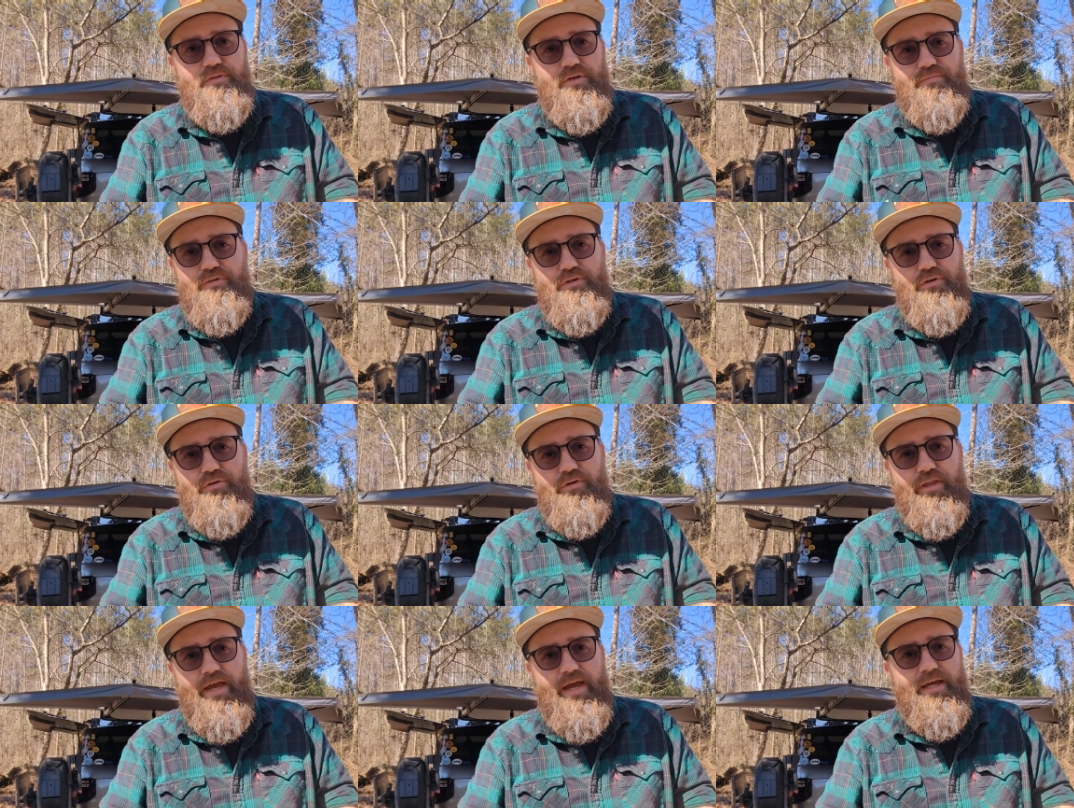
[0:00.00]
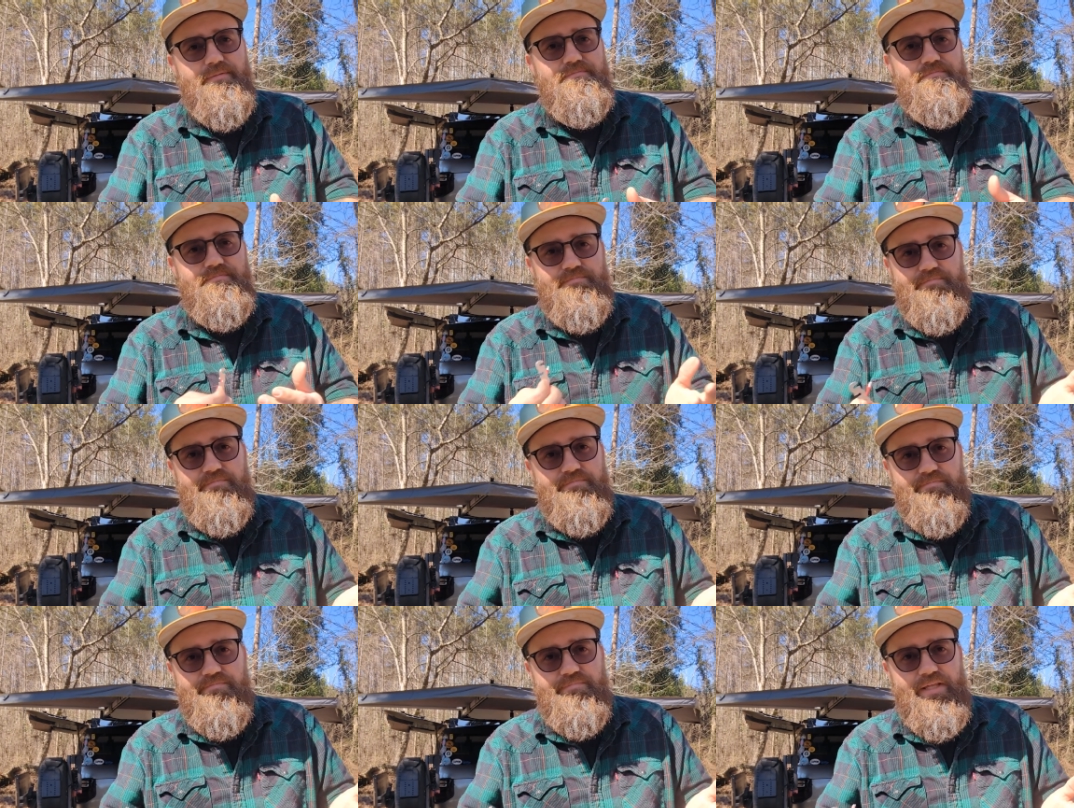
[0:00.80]
So if you Google that,
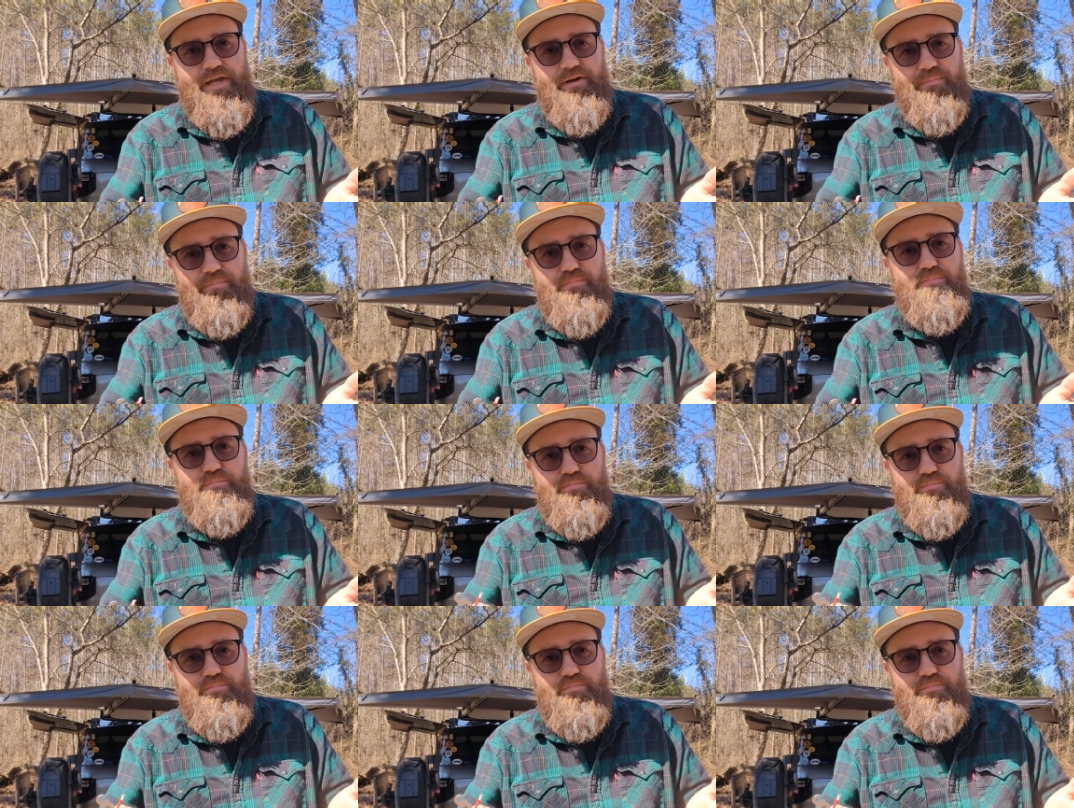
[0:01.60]
that'll